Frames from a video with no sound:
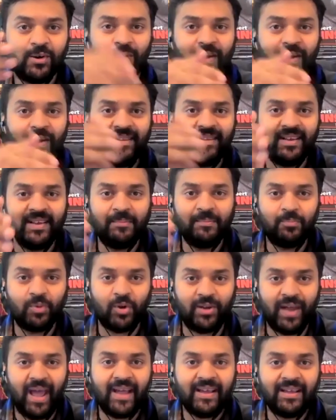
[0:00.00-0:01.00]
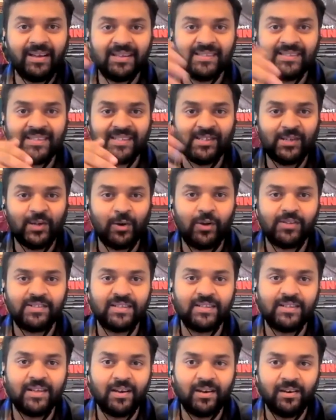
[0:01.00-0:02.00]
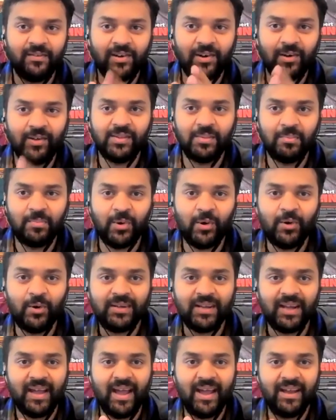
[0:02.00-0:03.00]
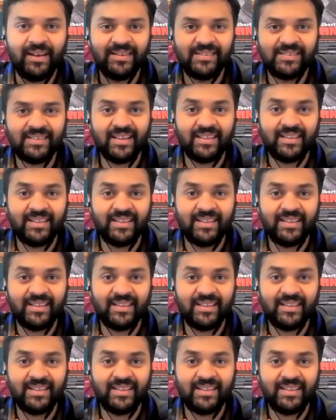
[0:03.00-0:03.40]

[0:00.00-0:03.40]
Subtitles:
when the protagonist is crossing the river on the boat, and he's,